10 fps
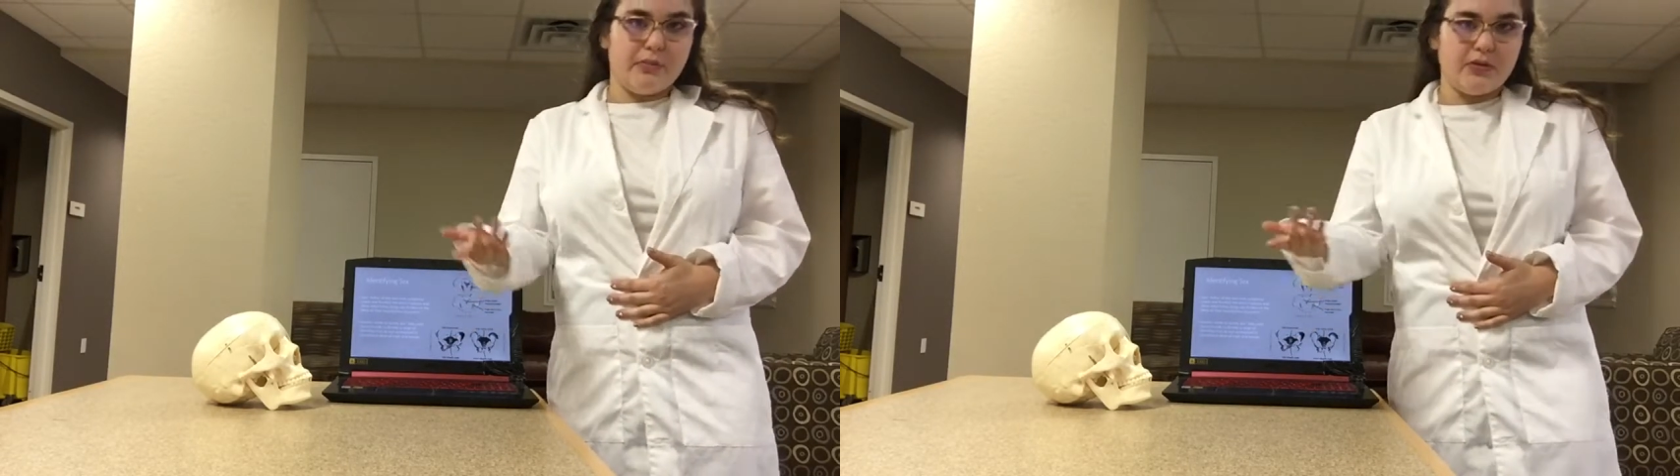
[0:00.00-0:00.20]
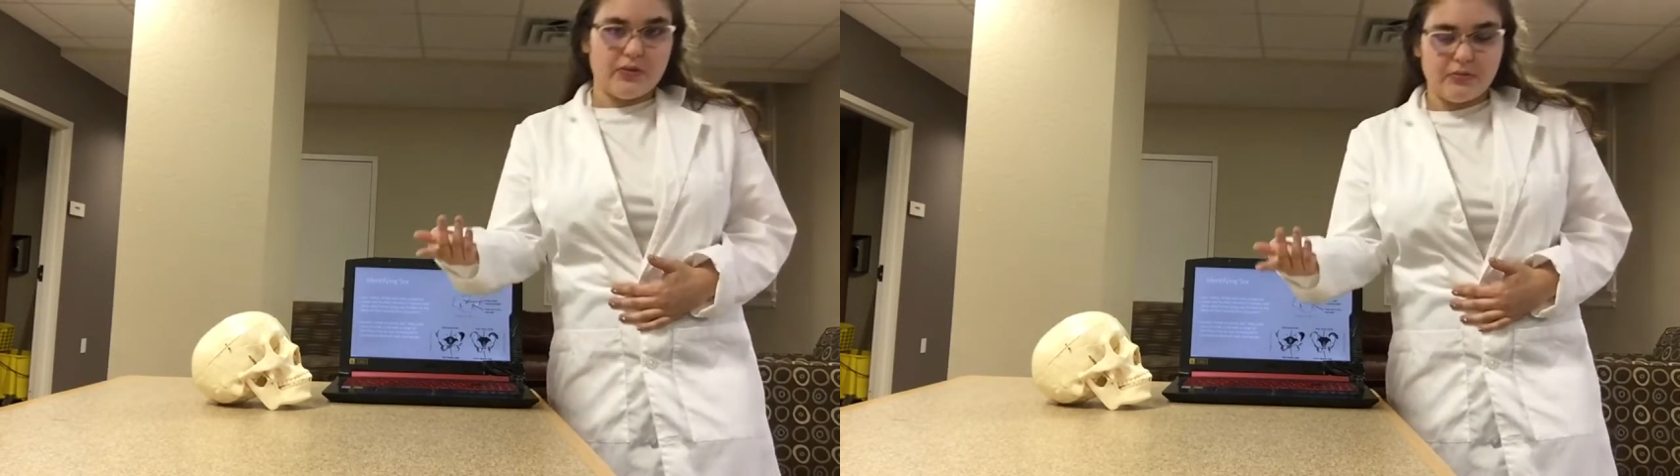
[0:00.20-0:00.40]

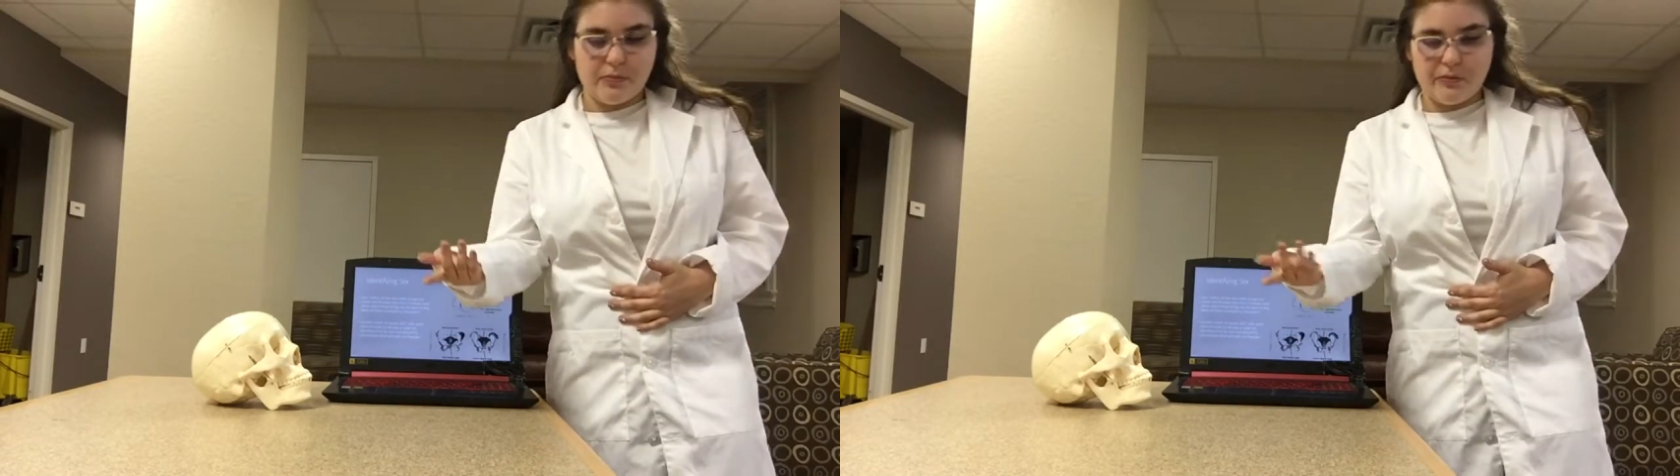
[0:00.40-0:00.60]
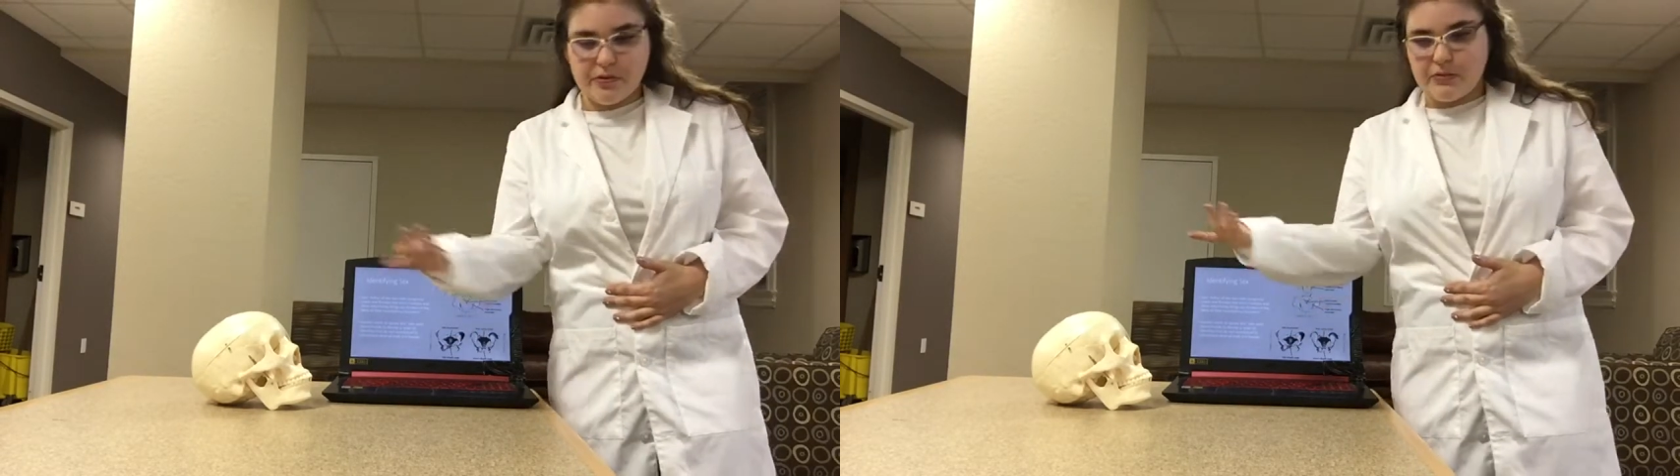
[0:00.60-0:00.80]
person
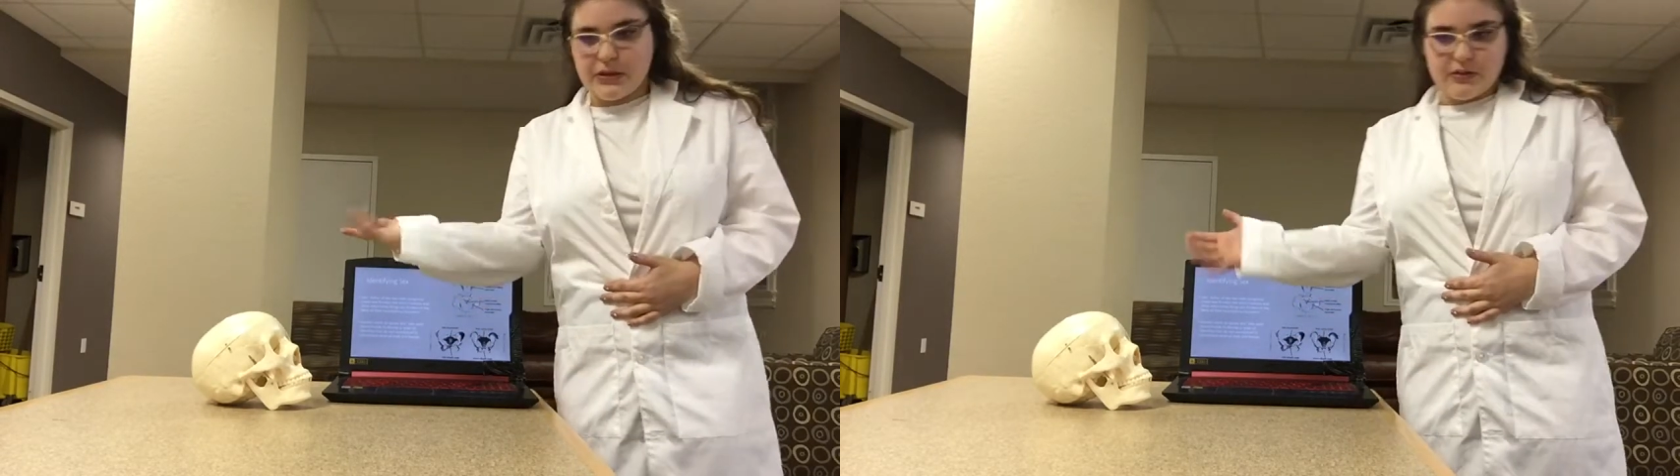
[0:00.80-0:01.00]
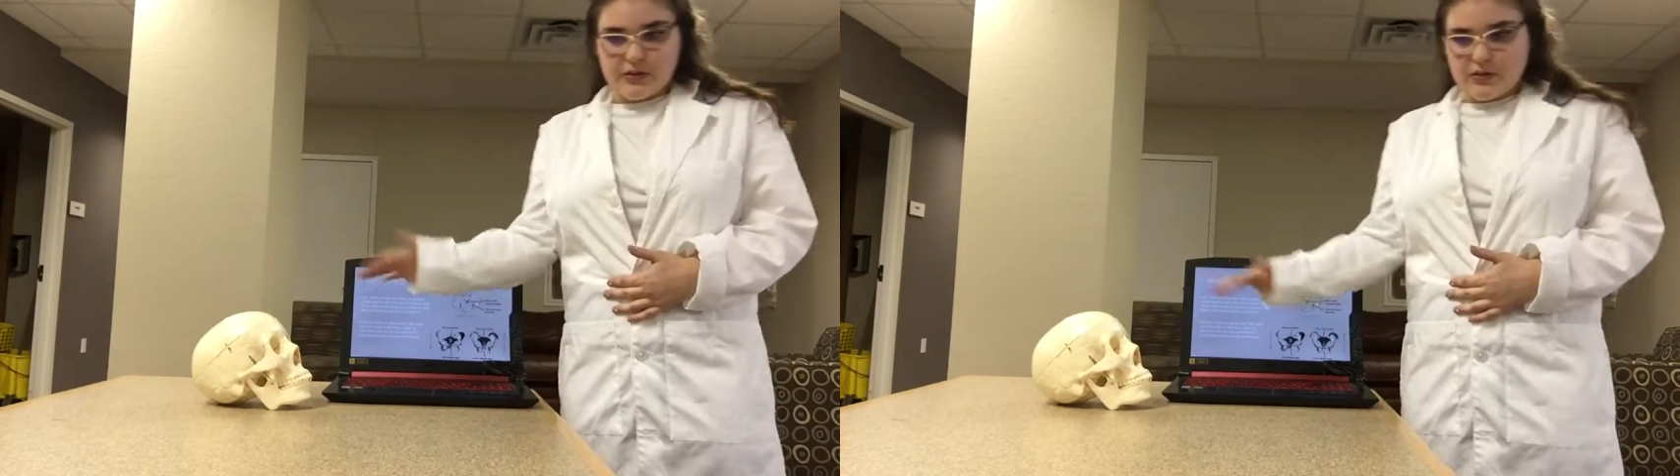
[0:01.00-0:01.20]
before we
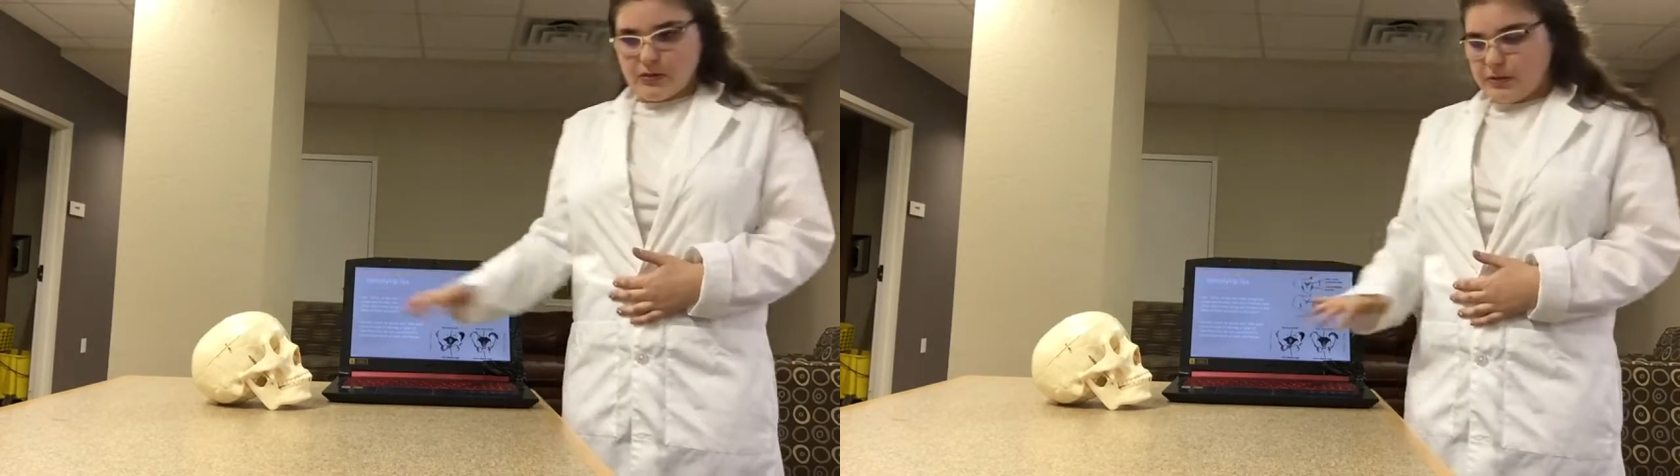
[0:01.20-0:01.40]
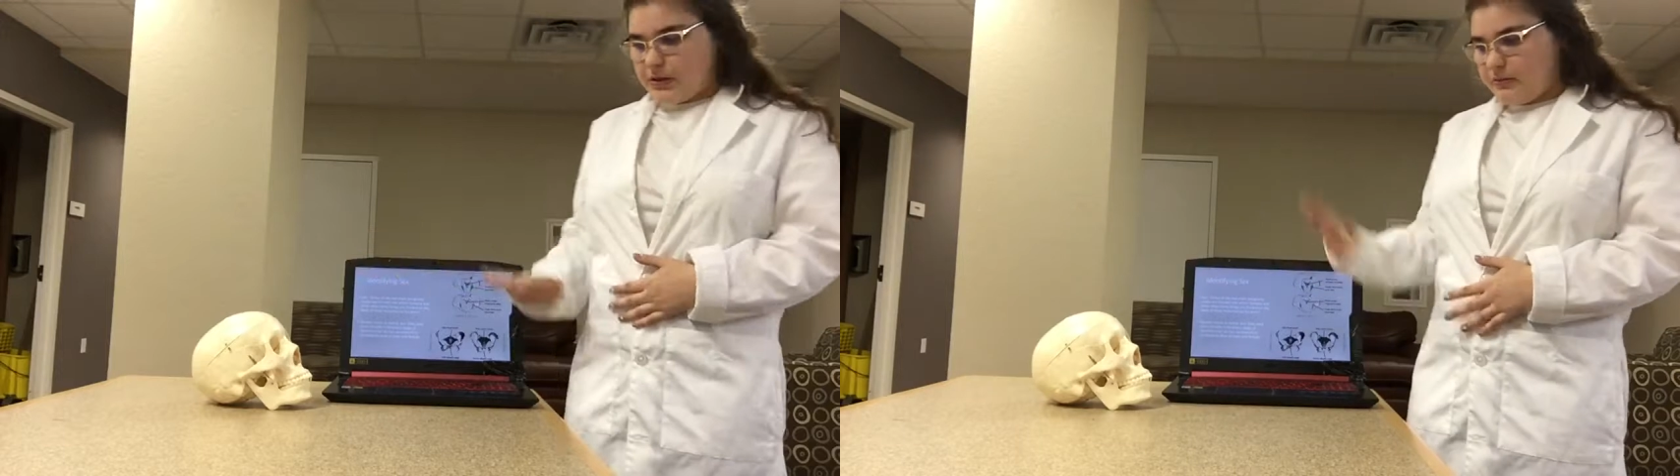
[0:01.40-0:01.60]
can
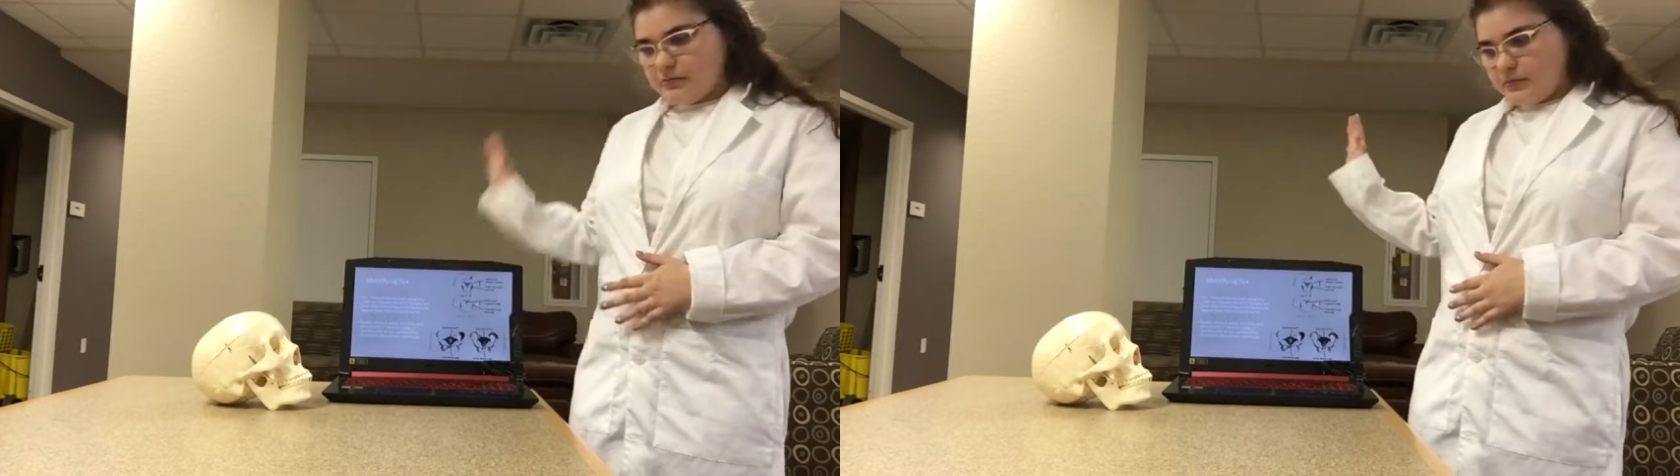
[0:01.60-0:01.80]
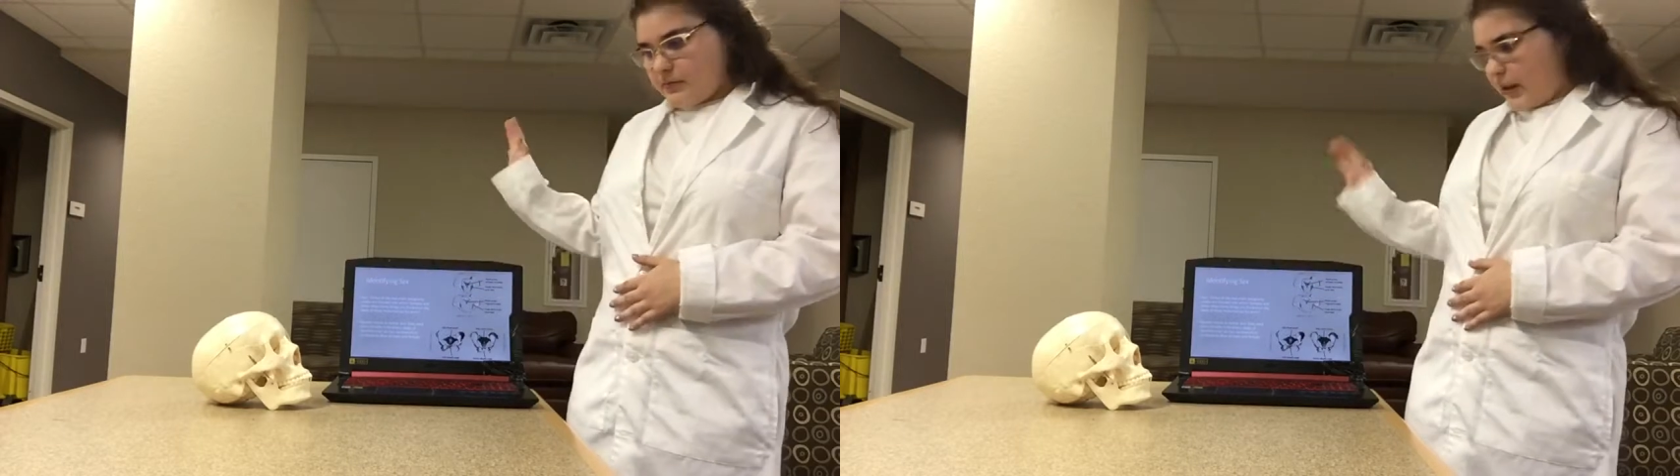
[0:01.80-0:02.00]
determine
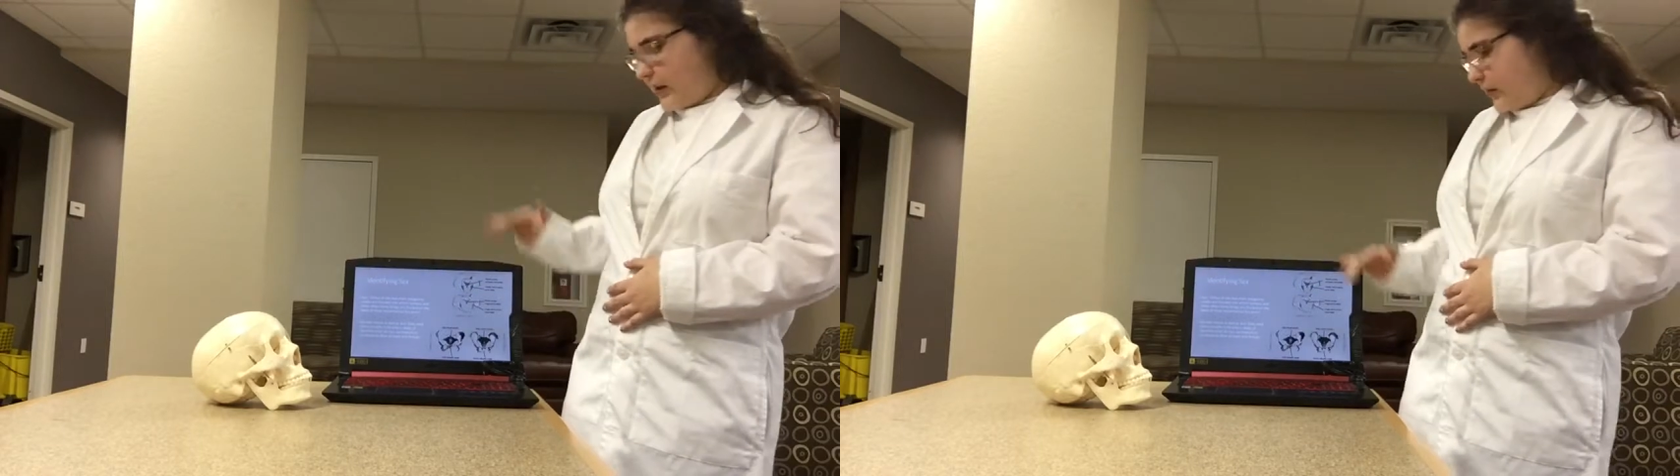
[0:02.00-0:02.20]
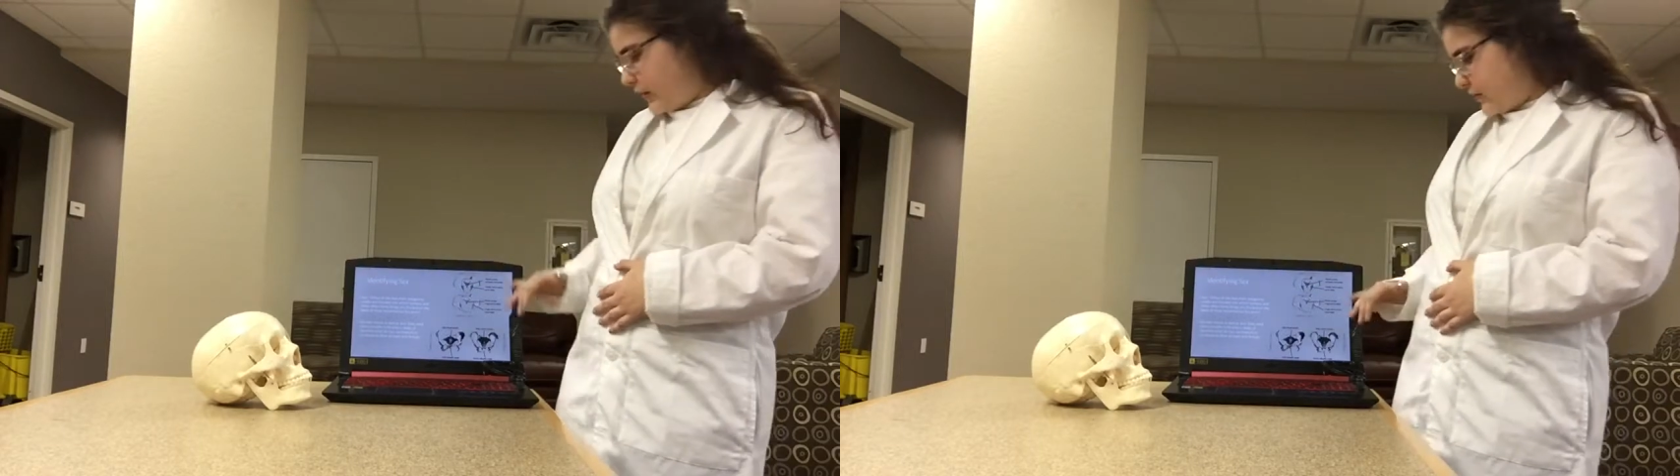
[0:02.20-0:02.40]
anything